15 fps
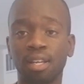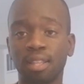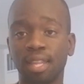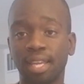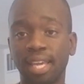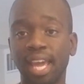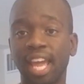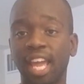
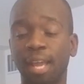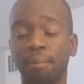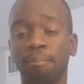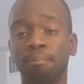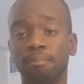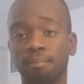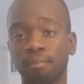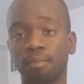the
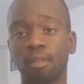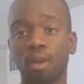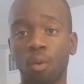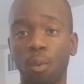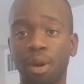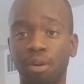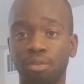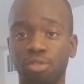game
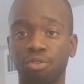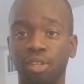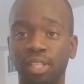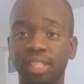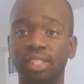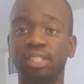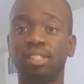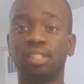when it's
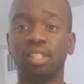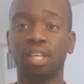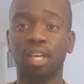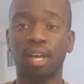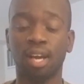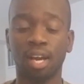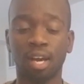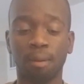released.
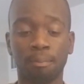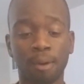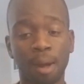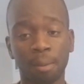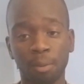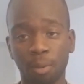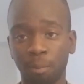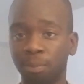Uh,
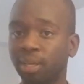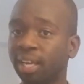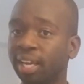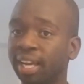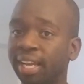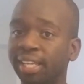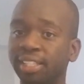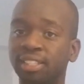probably with
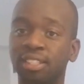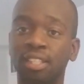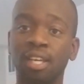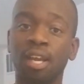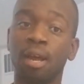blades,